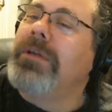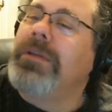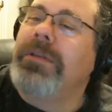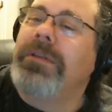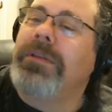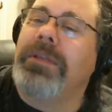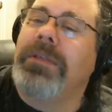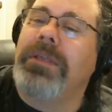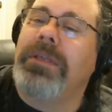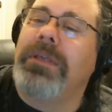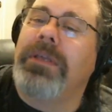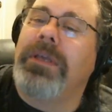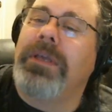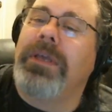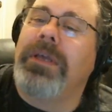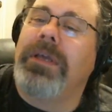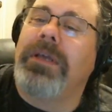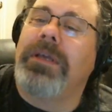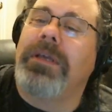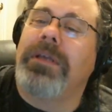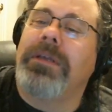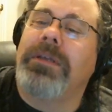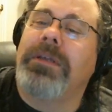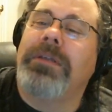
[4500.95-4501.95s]

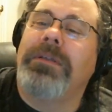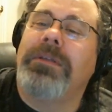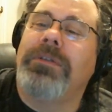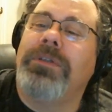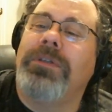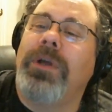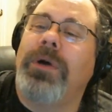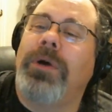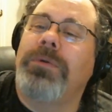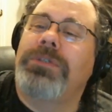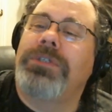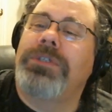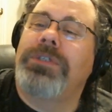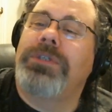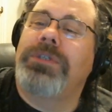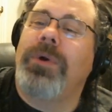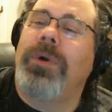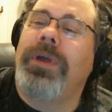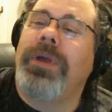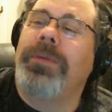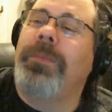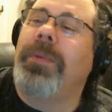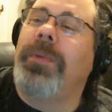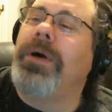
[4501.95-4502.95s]
the no
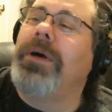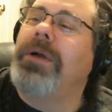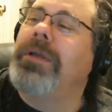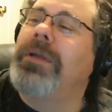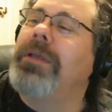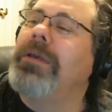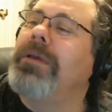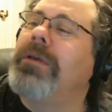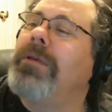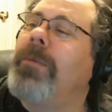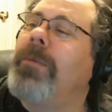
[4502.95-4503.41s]
soy mug.